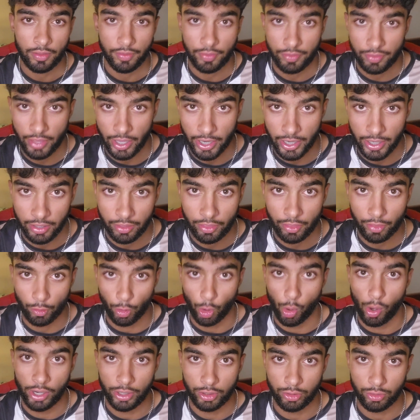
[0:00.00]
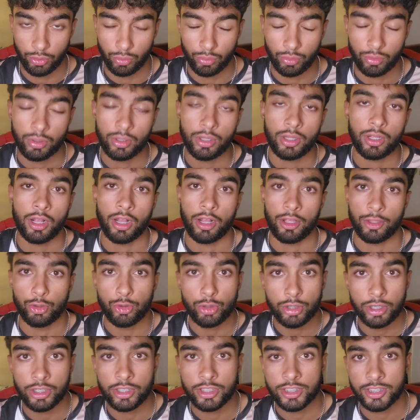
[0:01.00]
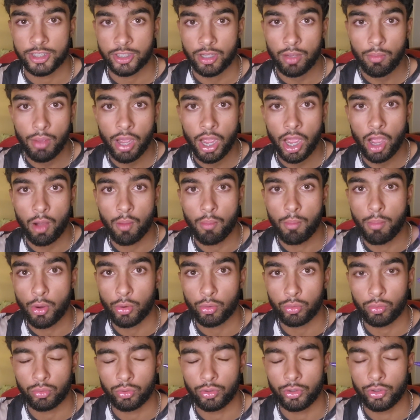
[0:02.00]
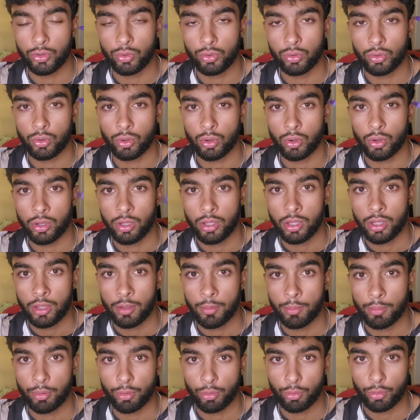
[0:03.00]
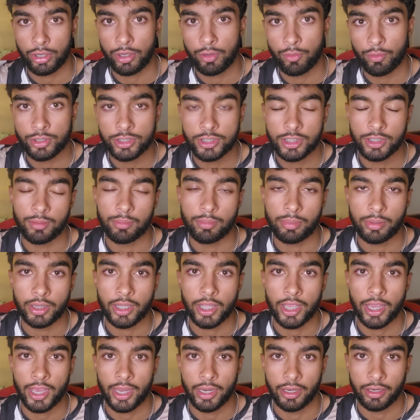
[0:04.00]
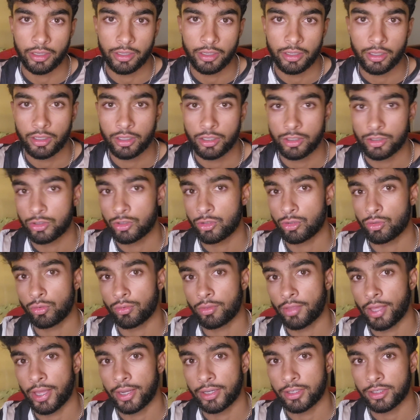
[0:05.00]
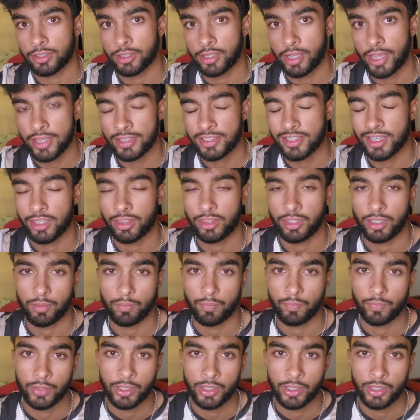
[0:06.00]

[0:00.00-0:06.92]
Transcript: they throw at you, you can somehow model your pre-written plan to that essay theme.